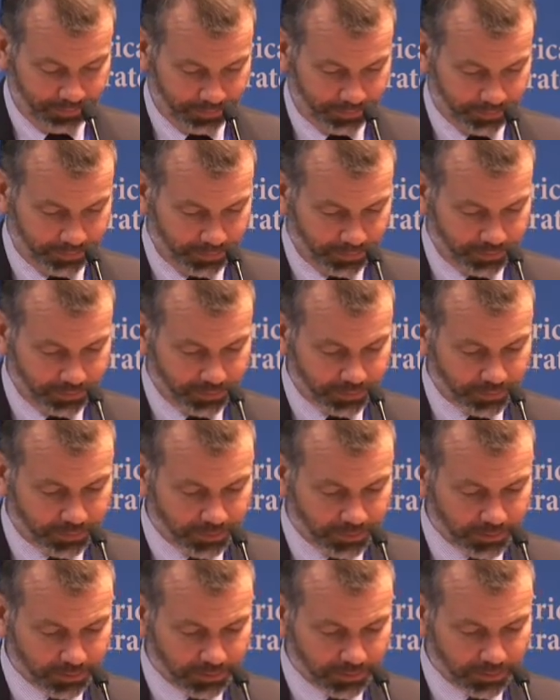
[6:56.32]

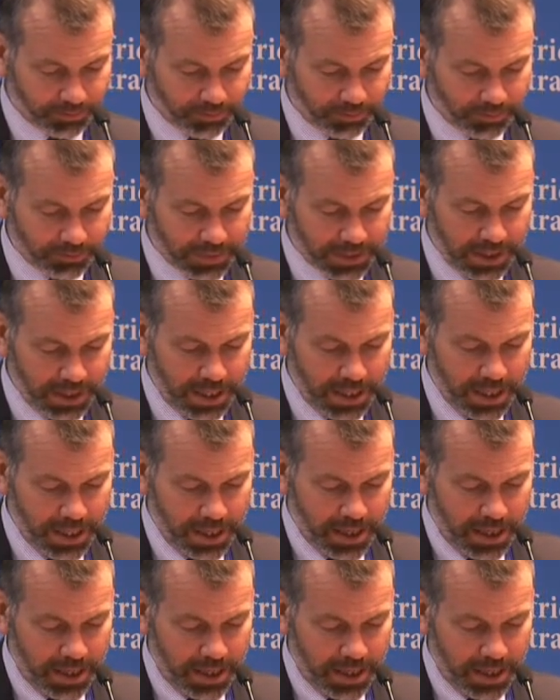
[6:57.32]
[no speech]